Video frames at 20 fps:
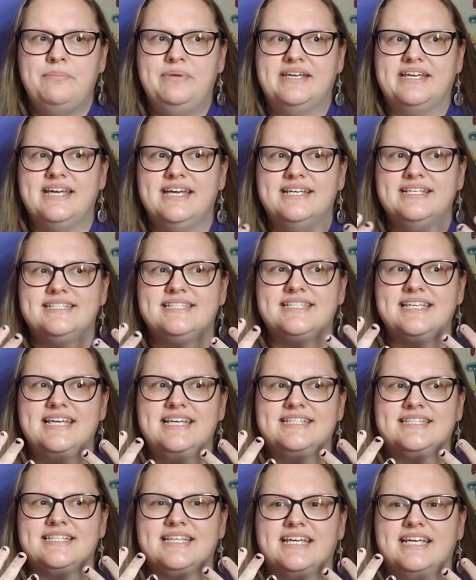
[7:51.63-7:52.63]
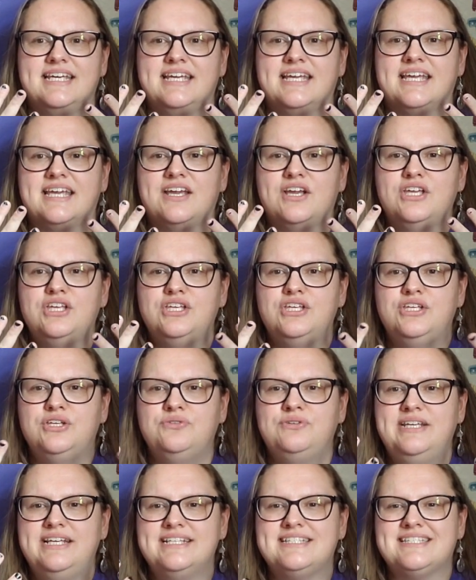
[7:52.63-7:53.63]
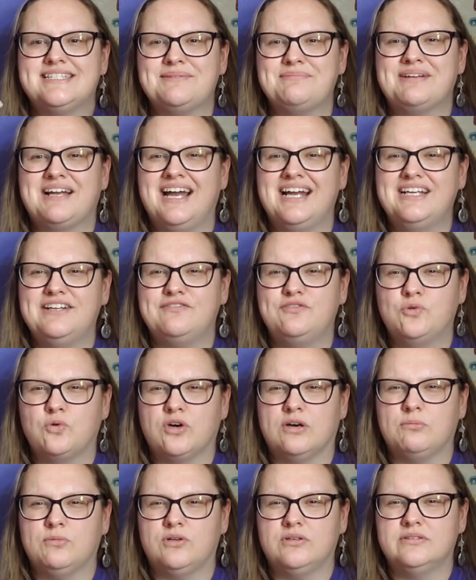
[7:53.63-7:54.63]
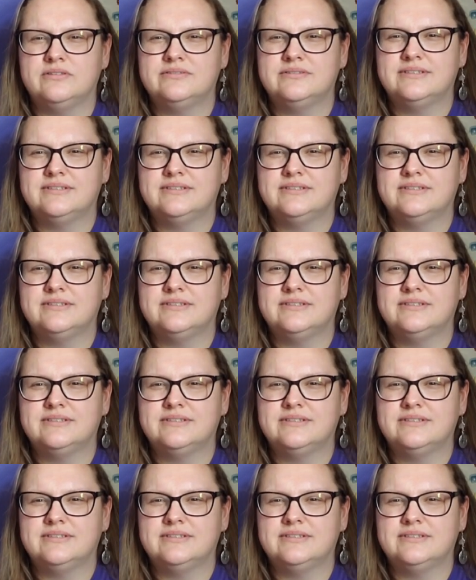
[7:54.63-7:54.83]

because it's like you need some kind of normal.